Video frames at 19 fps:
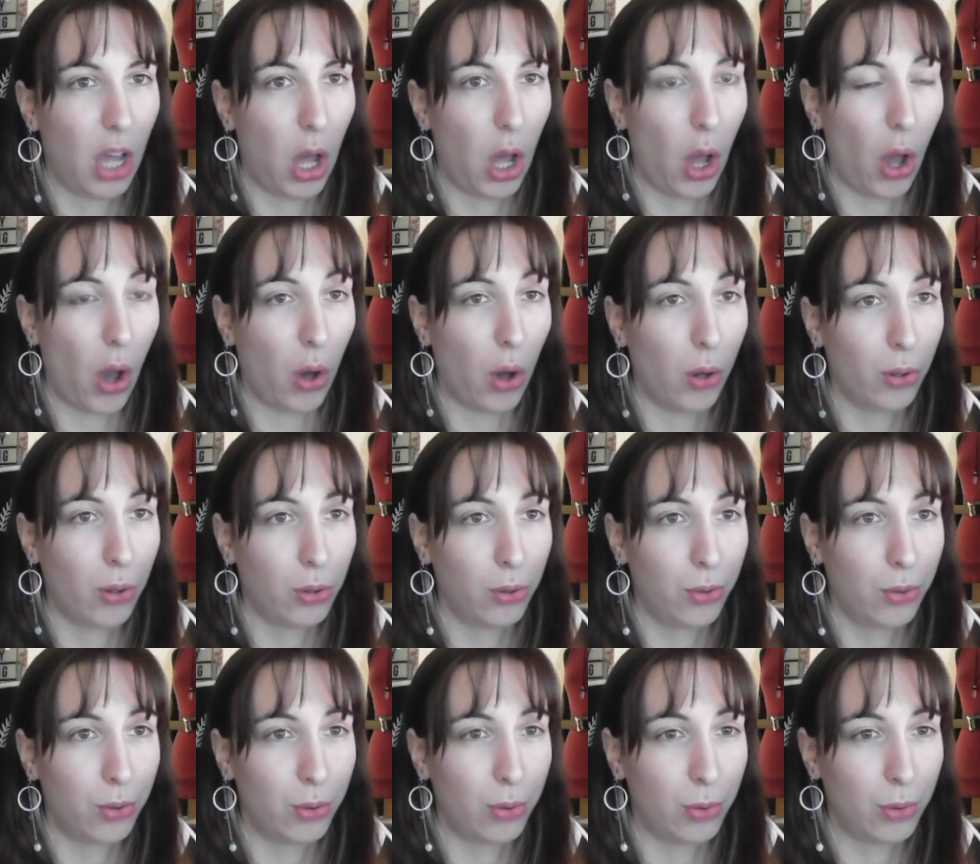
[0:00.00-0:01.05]

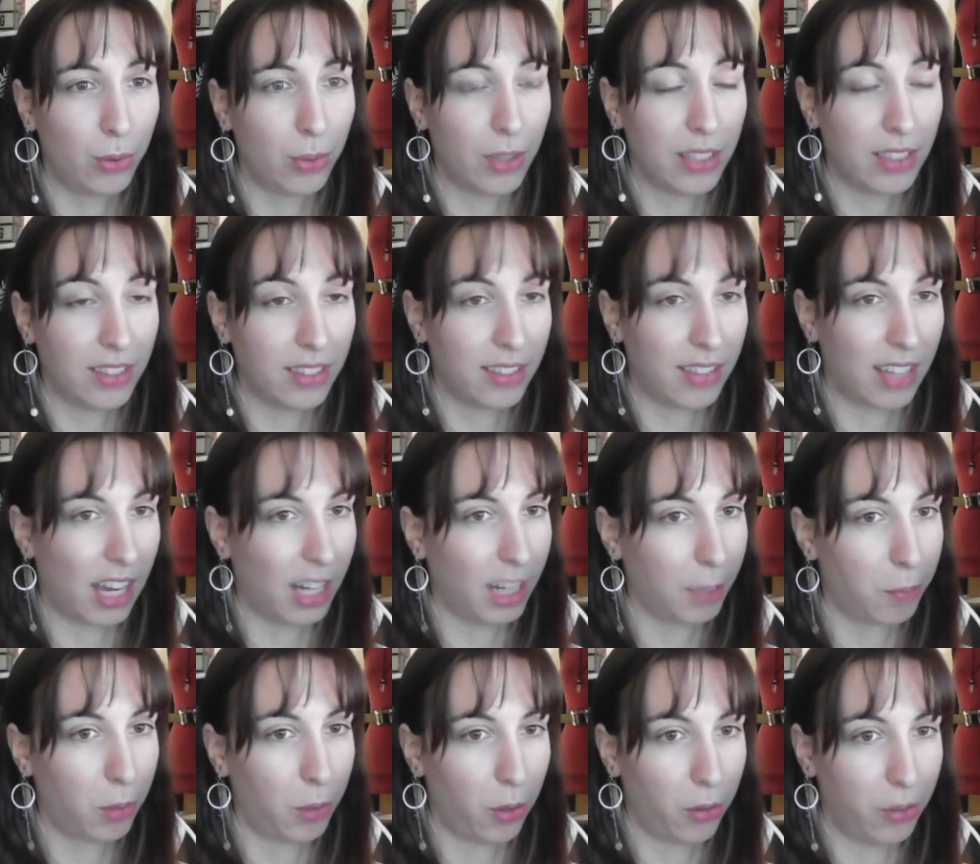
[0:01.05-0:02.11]
Oh, this is Dark
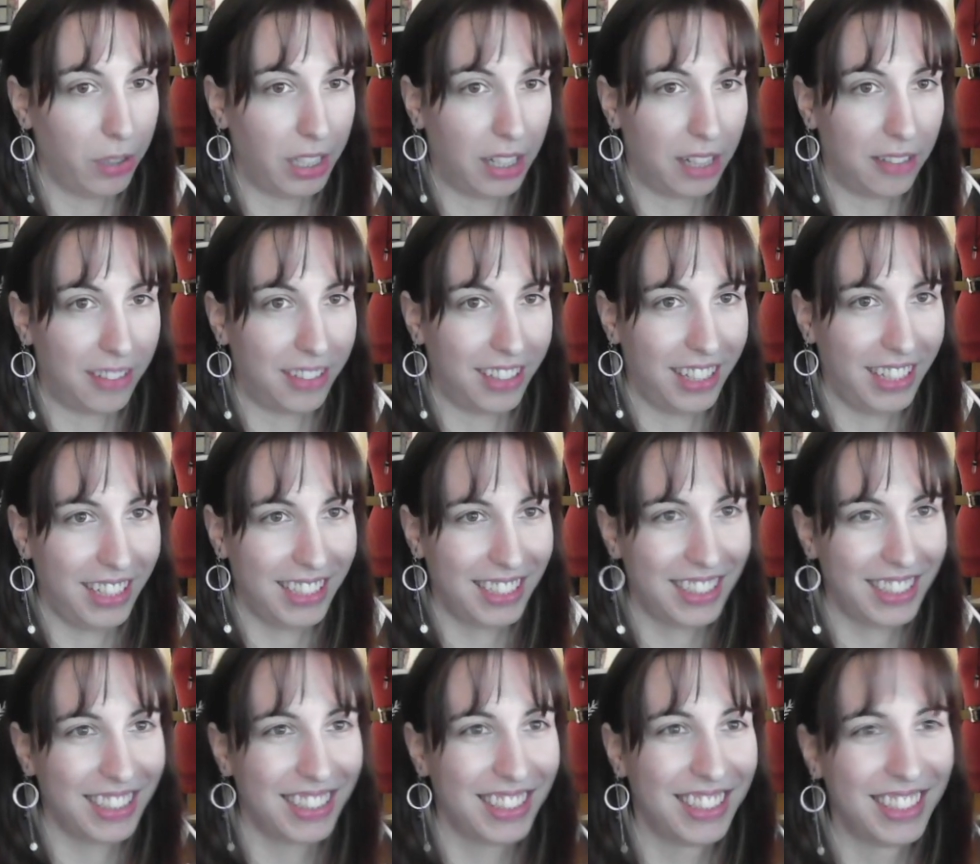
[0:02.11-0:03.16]
Bronya, right?
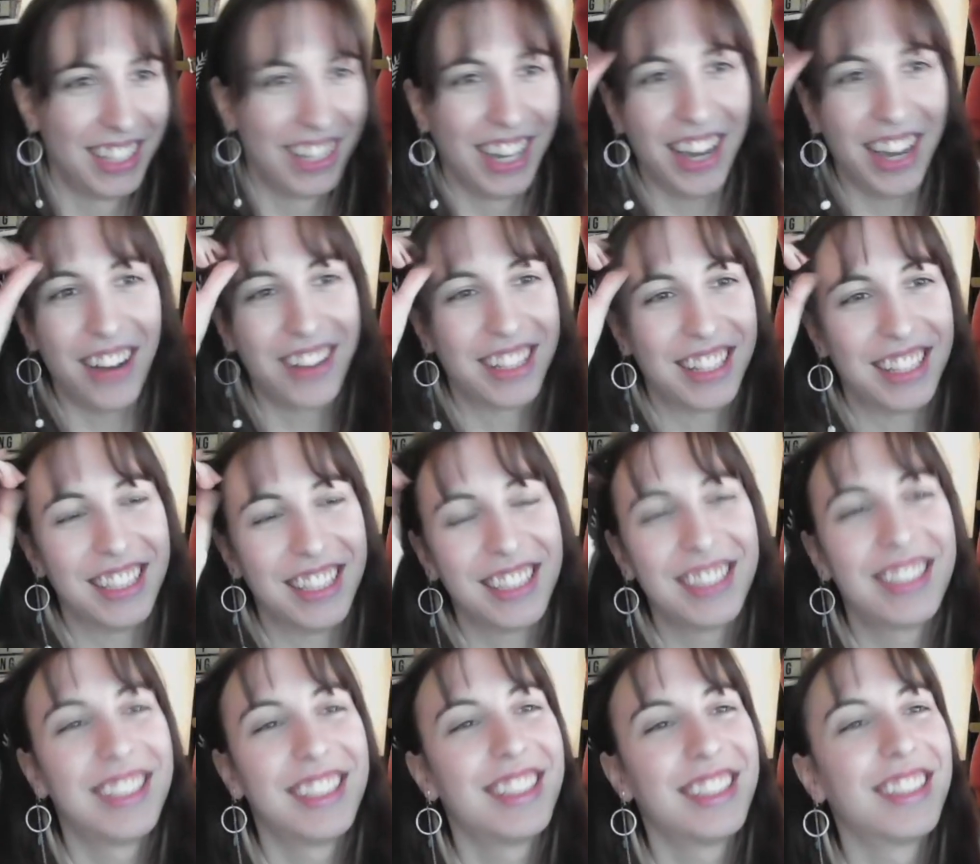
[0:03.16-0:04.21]
Okay, this
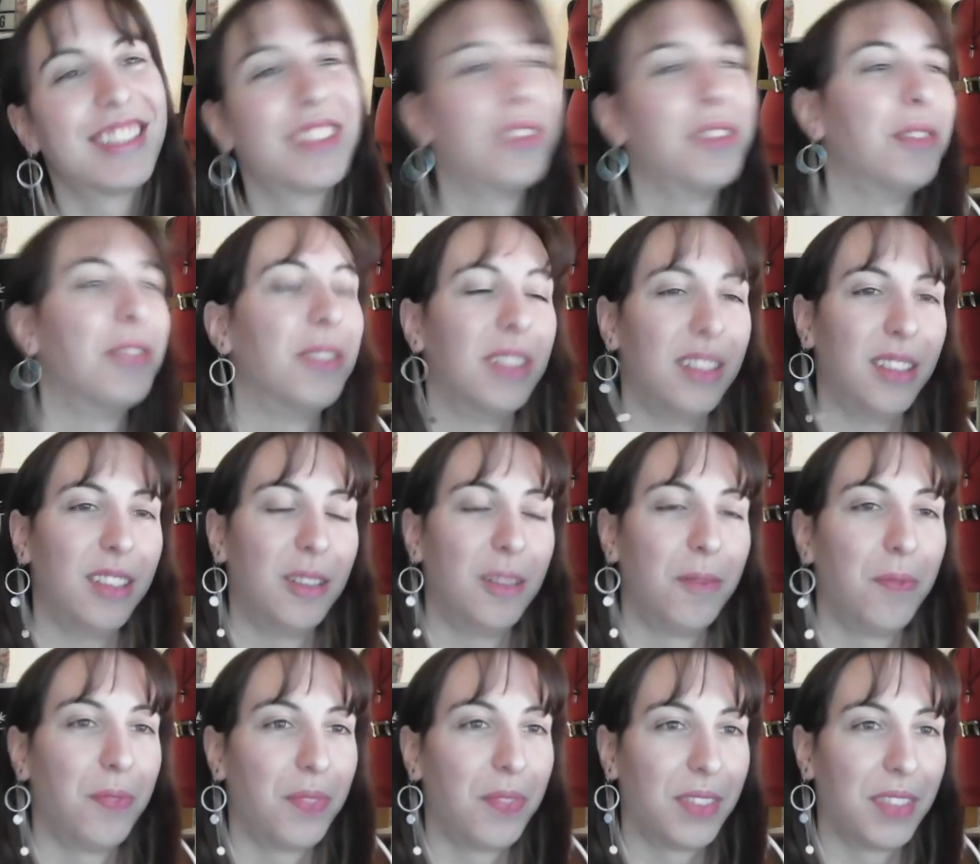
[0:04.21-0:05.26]
is cool.
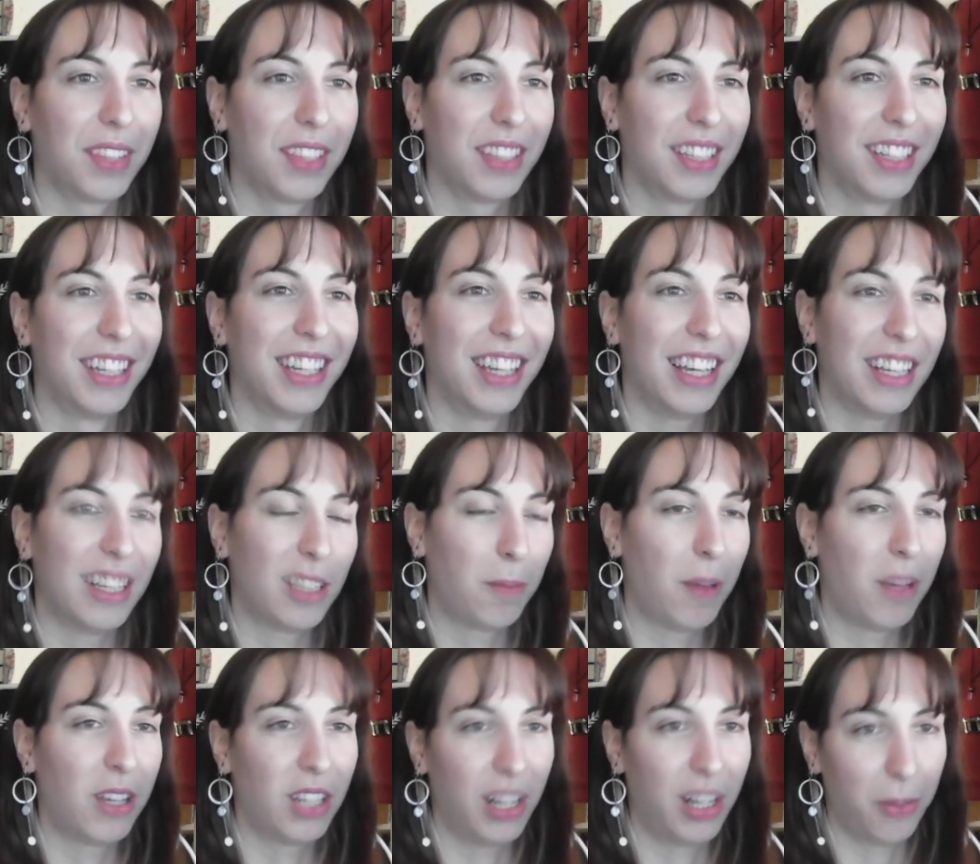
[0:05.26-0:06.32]

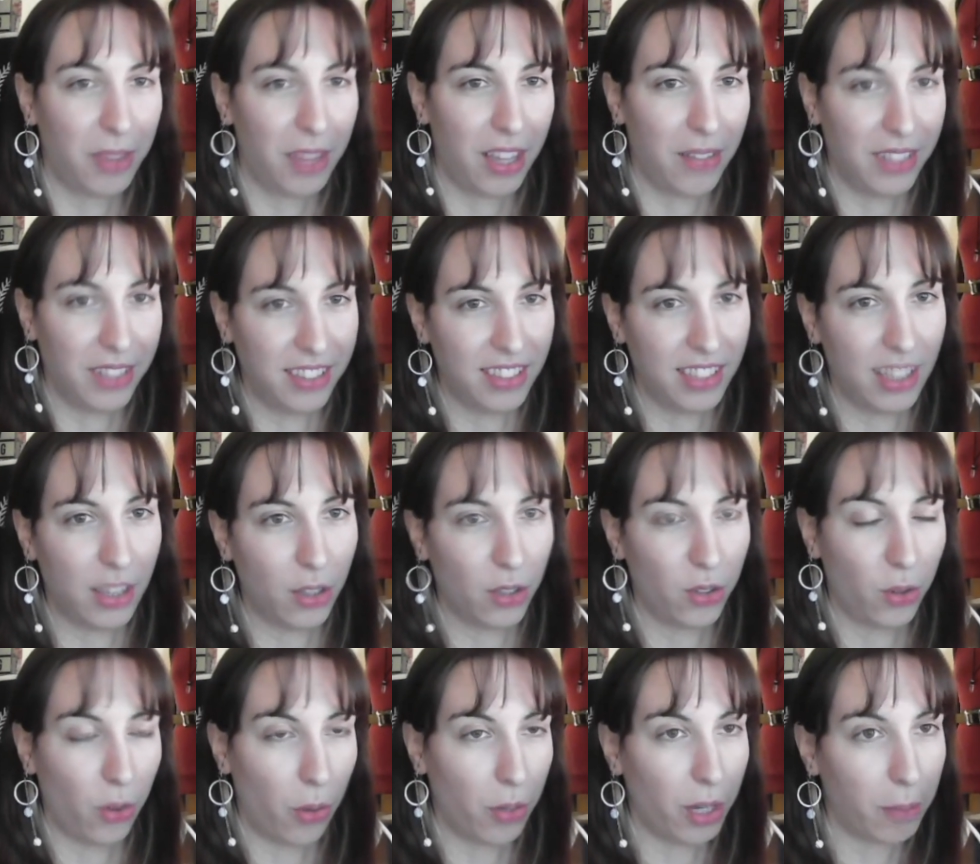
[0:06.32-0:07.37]
Especially with having seen the
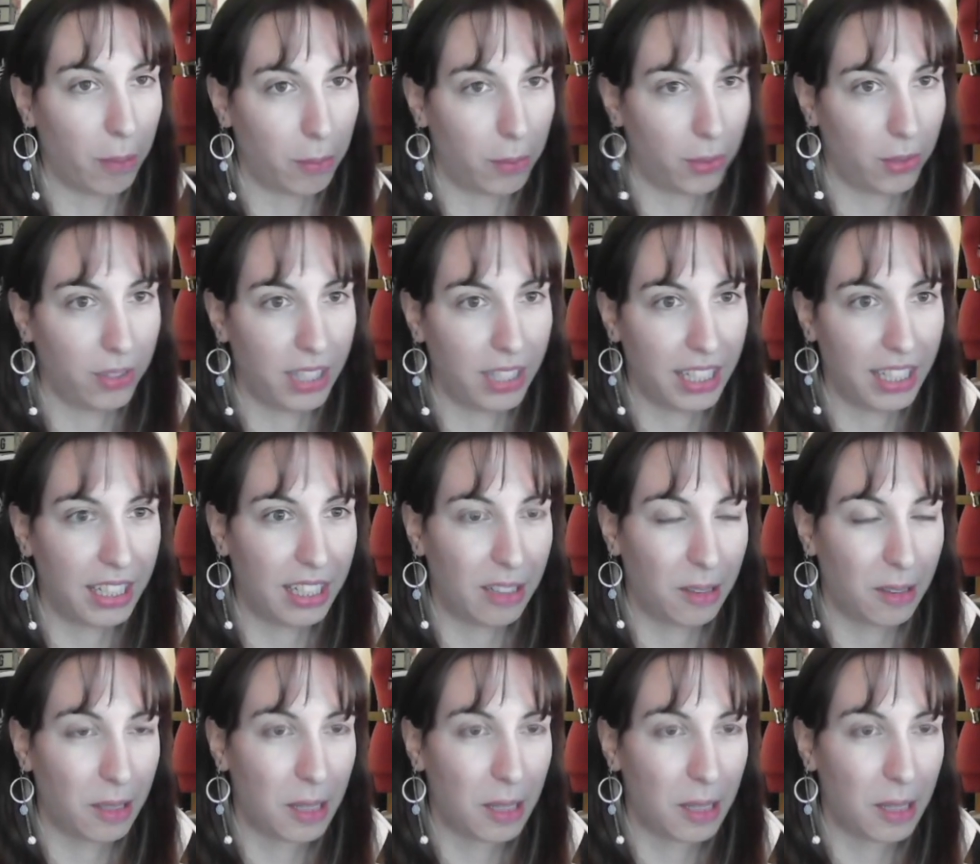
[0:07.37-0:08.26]
grown-up Bronya now.